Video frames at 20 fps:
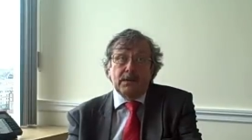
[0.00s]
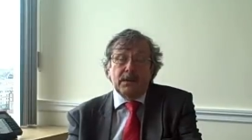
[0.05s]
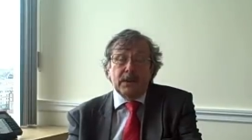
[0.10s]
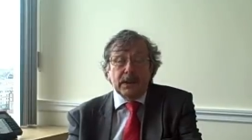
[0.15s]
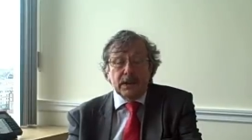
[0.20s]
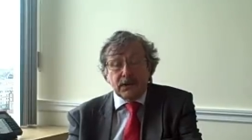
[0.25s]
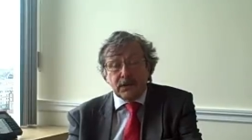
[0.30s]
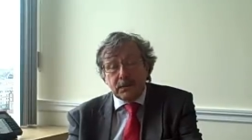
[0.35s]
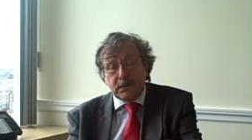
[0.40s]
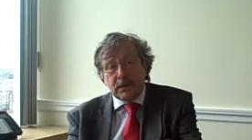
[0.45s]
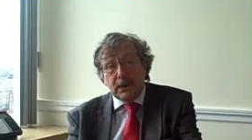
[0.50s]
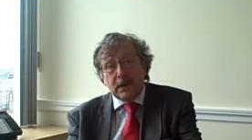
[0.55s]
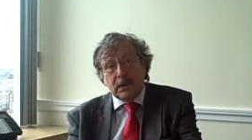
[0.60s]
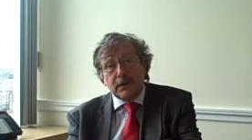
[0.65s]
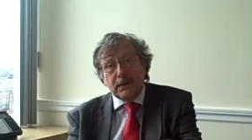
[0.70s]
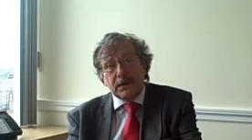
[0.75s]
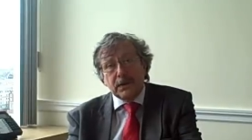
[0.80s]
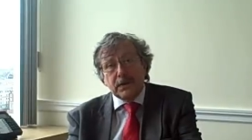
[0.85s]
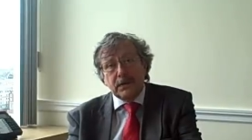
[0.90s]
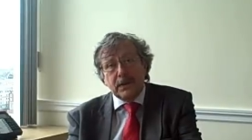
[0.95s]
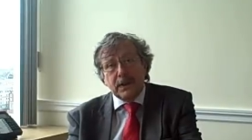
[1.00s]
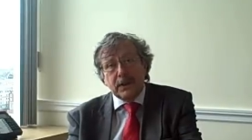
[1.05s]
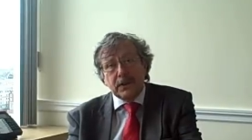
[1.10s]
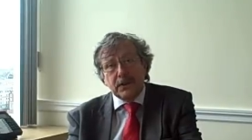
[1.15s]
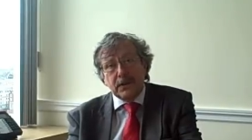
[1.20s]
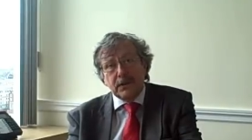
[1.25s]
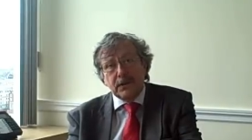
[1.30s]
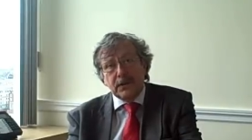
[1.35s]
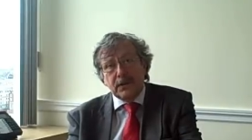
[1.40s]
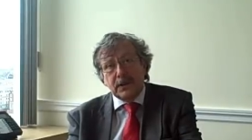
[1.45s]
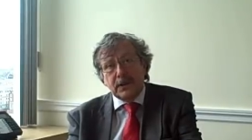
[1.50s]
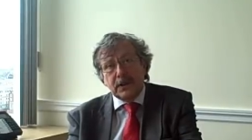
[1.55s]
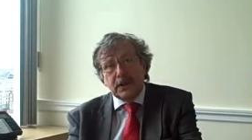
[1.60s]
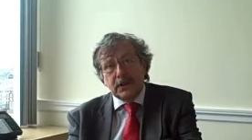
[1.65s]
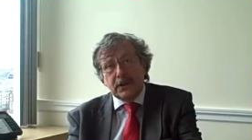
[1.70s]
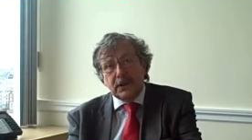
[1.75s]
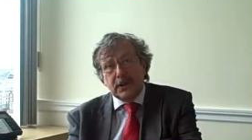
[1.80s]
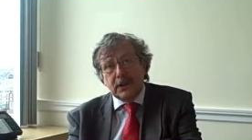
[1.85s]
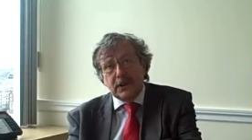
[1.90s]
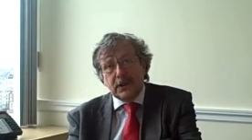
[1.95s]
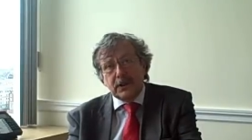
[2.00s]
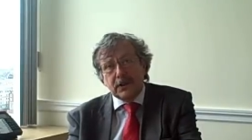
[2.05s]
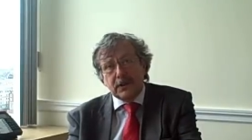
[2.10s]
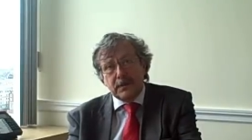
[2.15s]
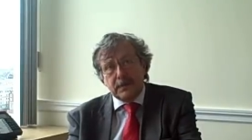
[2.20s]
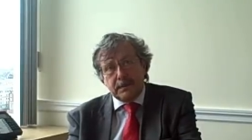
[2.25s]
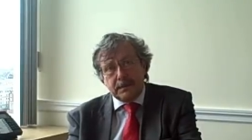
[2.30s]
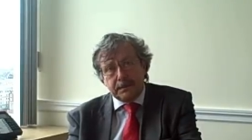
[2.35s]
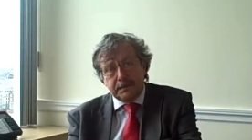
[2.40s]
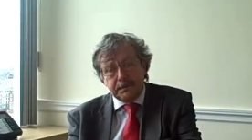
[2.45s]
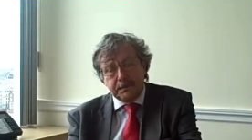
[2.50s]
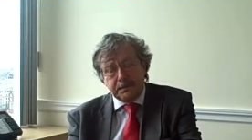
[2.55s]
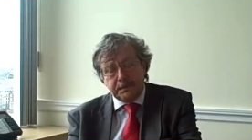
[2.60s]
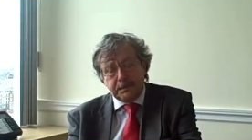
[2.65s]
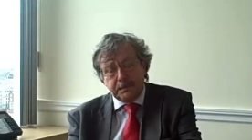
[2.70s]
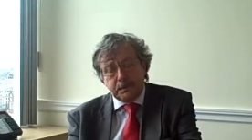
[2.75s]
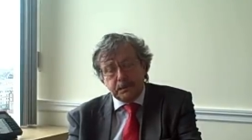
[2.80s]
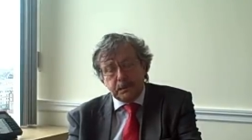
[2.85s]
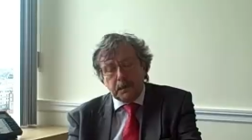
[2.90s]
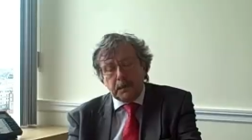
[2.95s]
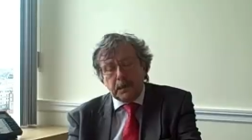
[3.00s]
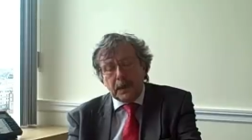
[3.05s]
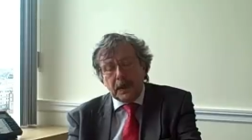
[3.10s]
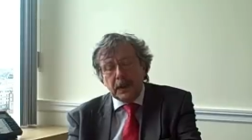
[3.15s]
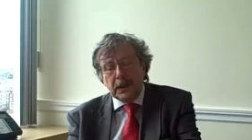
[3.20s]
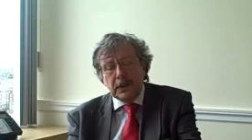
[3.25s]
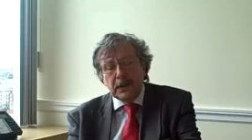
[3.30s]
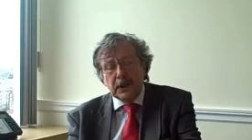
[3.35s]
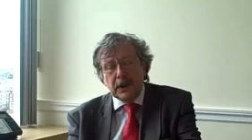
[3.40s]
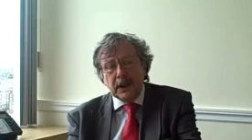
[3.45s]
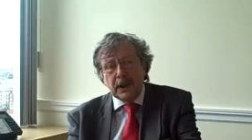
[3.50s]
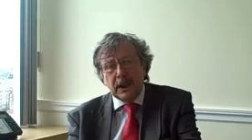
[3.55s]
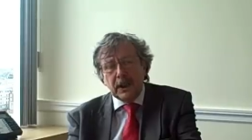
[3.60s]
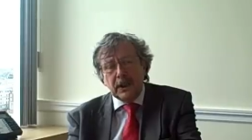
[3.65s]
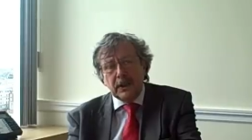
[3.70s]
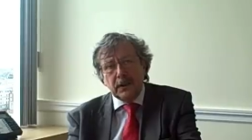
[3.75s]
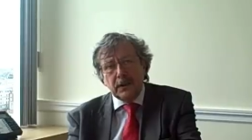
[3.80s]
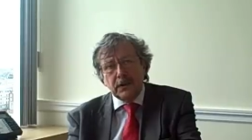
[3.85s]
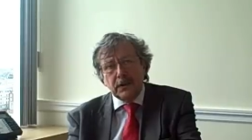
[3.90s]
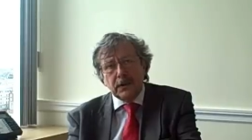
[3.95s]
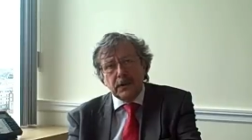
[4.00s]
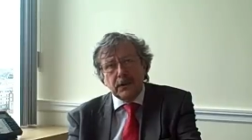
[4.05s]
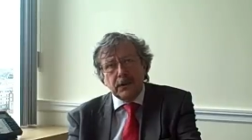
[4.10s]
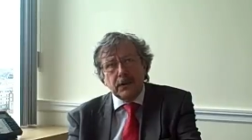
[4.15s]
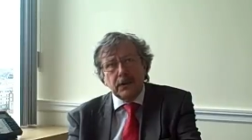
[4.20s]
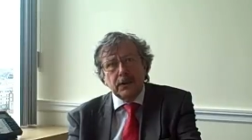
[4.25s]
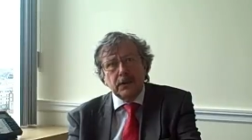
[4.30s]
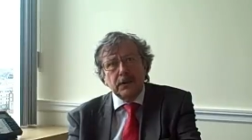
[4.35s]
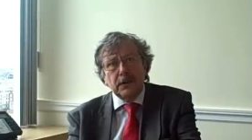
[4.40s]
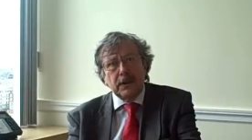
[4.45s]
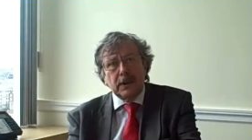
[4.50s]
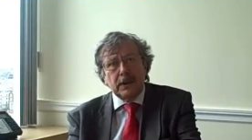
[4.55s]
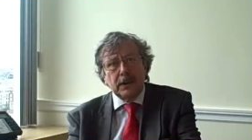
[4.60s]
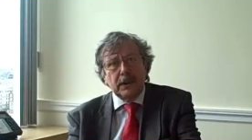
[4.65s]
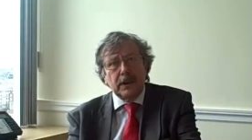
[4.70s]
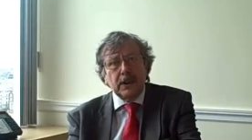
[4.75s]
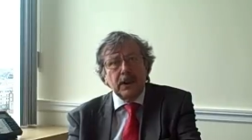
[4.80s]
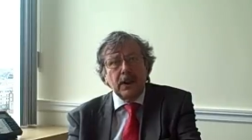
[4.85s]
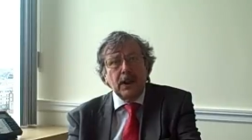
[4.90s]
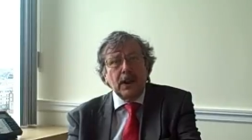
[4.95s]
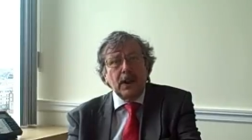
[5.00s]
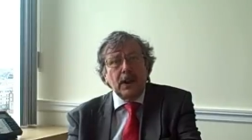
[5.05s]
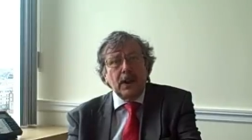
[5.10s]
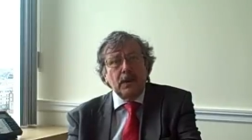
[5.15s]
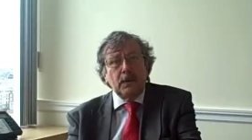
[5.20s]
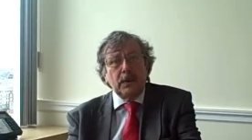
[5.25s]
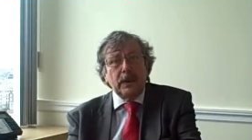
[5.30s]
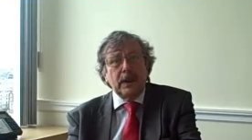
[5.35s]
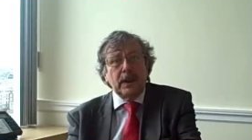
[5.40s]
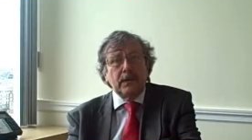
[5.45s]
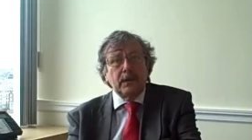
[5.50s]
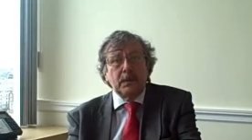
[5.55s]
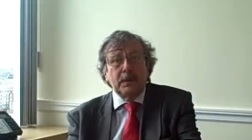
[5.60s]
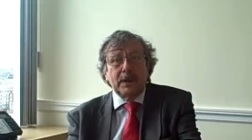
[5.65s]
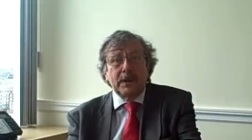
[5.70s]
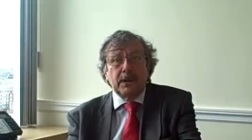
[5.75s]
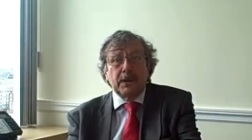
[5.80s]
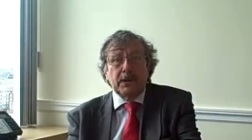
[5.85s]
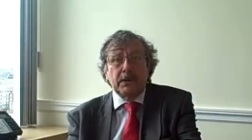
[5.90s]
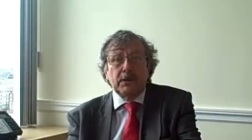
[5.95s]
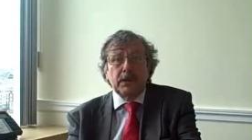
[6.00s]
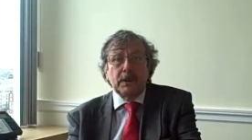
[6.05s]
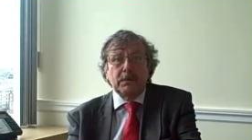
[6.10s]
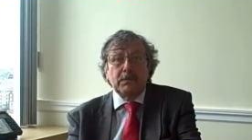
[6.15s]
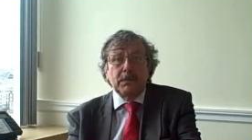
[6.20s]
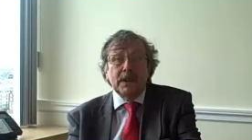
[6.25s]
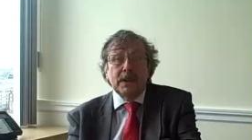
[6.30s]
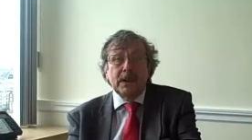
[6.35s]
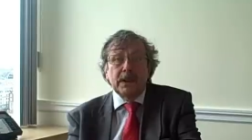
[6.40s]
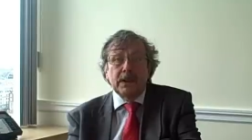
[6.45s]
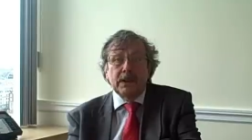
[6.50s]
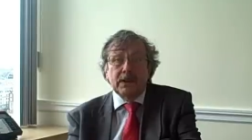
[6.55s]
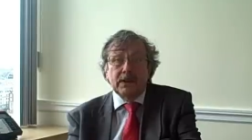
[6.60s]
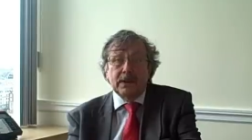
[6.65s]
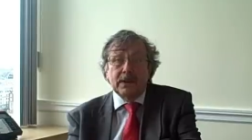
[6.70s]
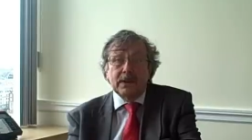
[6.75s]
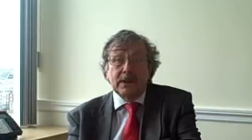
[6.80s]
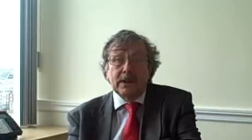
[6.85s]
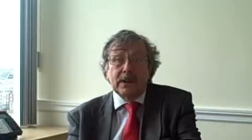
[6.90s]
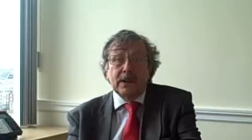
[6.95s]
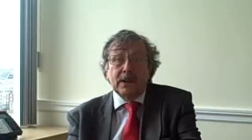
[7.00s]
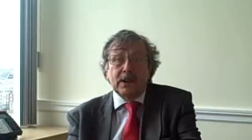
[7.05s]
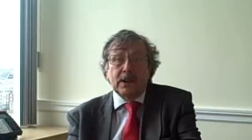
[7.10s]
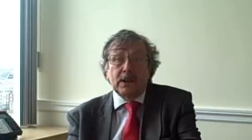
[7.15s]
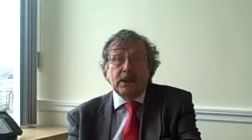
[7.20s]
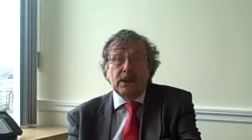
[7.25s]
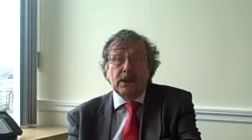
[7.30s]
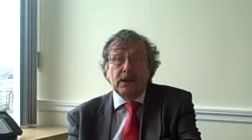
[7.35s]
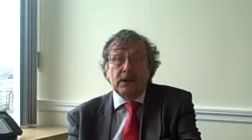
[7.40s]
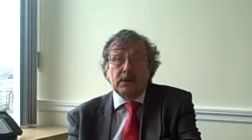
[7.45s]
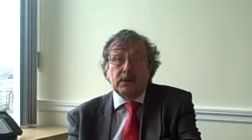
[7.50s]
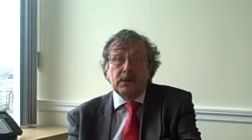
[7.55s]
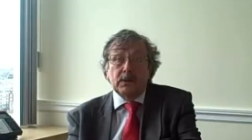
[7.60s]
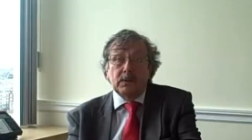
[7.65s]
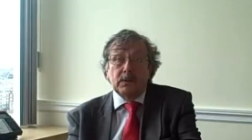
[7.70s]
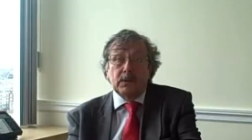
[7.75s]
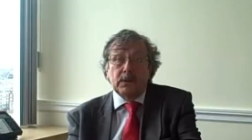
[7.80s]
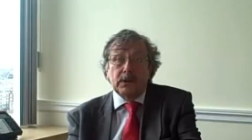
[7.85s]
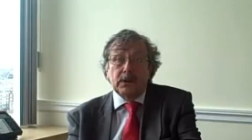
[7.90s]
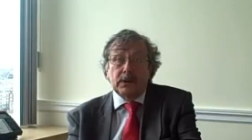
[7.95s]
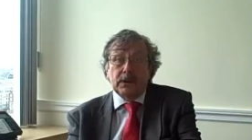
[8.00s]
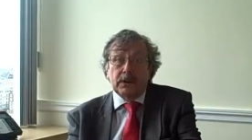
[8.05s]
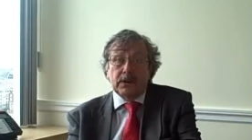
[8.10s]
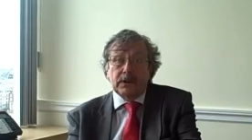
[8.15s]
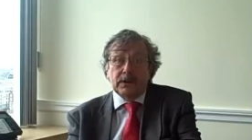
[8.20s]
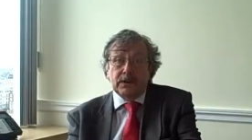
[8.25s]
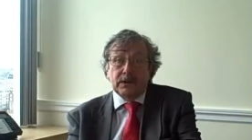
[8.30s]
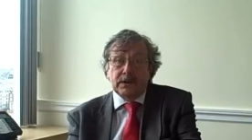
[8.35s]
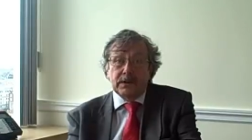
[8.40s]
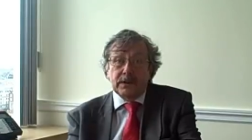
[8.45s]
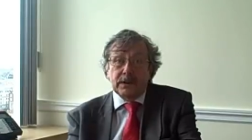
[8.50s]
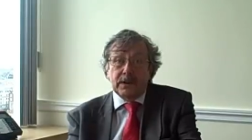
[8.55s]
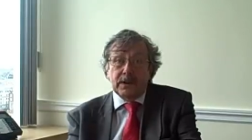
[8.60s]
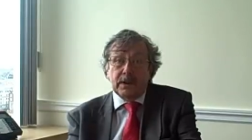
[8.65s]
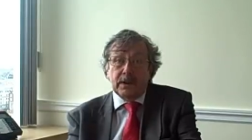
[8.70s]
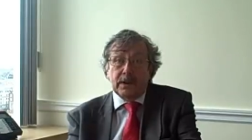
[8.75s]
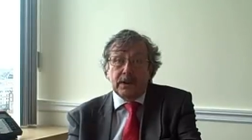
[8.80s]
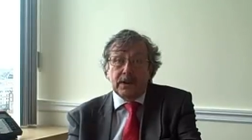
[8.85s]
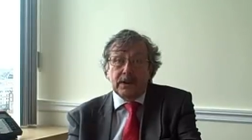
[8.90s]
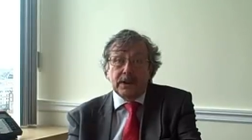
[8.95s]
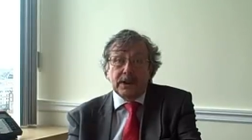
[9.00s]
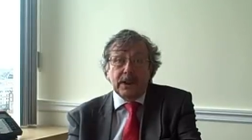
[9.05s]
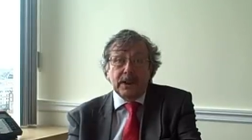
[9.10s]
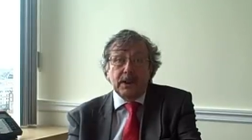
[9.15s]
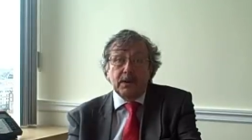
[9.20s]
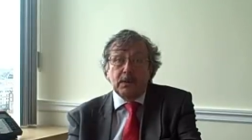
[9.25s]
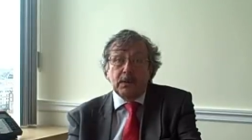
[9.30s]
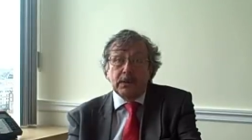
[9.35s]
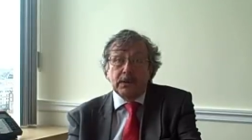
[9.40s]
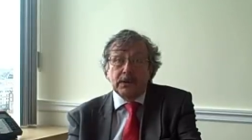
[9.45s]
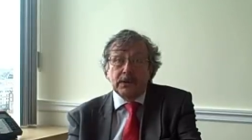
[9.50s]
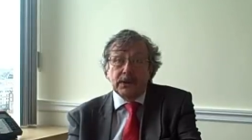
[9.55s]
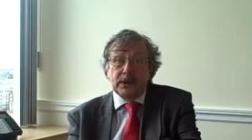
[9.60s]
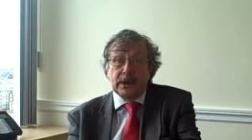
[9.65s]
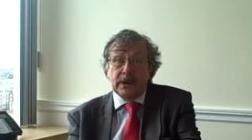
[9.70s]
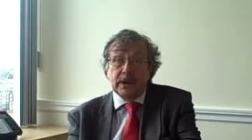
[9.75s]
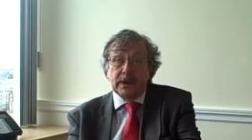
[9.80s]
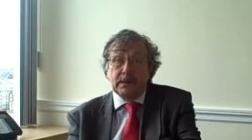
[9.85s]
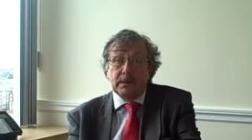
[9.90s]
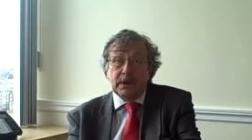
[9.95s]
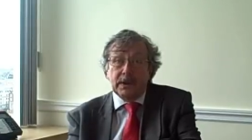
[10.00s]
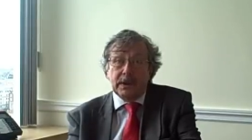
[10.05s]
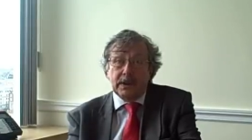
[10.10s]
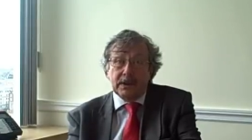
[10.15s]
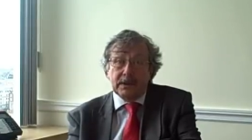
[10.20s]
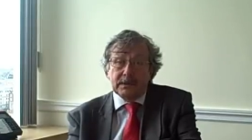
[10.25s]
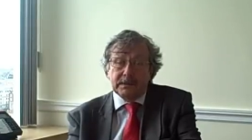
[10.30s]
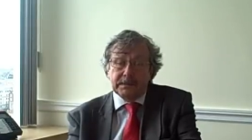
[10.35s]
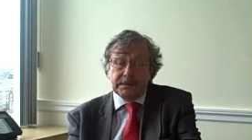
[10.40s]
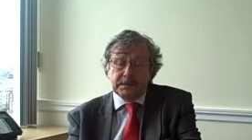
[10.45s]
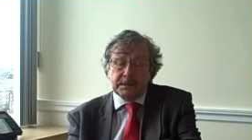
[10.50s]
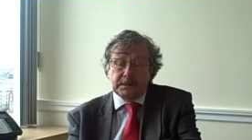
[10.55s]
Figures from the Office of National Statistics indicate that currently we have about three million lone workers uh, at any one time here.